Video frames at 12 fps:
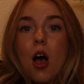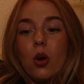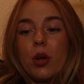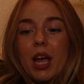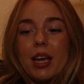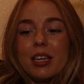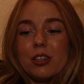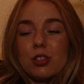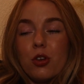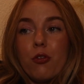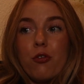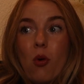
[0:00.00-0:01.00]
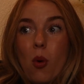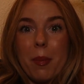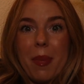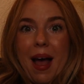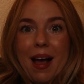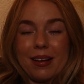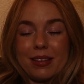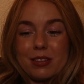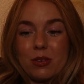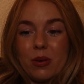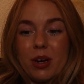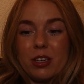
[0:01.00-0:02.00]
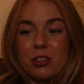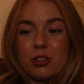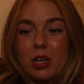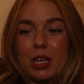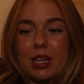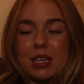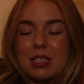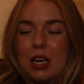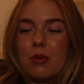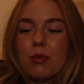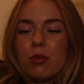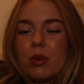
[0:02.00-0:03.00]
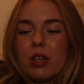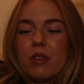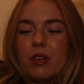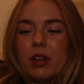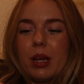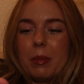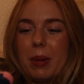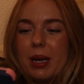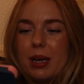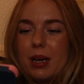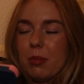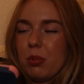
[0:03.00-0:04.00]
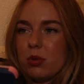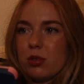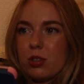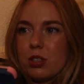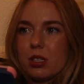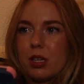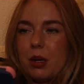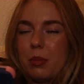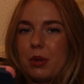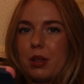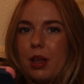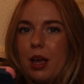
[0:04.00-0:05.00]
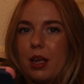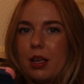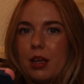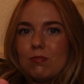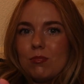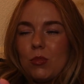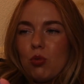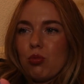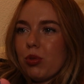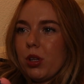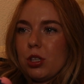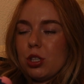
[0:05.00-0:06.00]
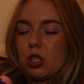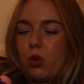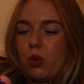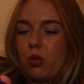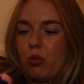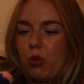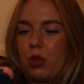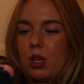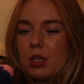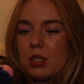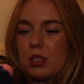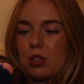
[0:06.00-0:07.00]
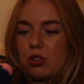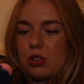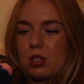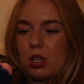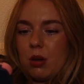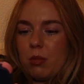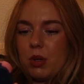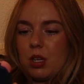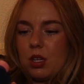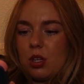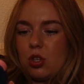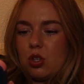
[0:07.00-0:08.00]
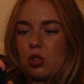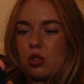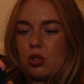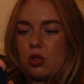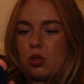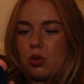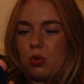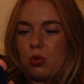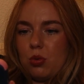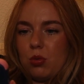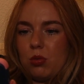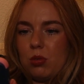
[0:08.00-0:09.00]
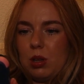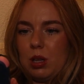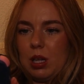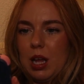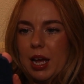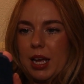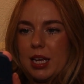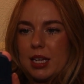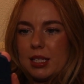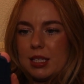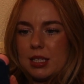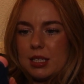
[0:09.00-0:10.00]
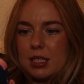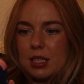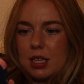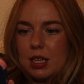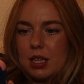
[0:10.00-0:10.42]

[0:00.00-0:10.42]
Okay, here's a 4-pack. Let's go ahead and try this. I really feel like my nipples are just gonna be like really showing through these. They're just gonna be too light.